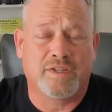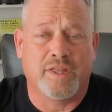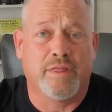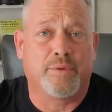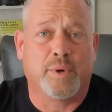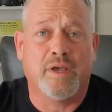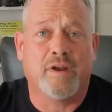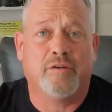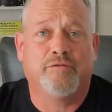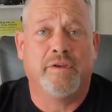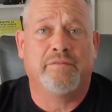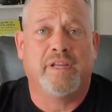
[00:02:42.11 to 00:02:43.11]
than
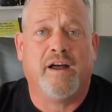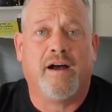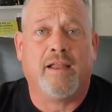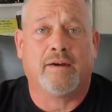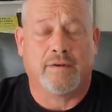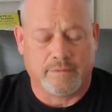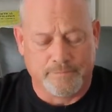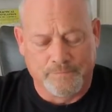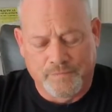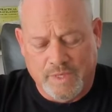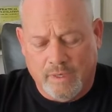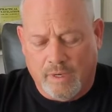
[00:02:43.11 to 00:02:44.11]
$350.
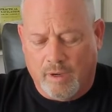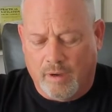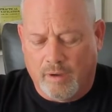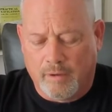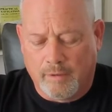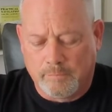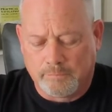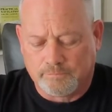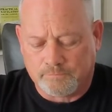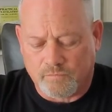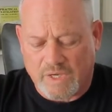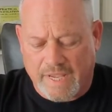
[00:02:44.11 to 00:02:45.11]
And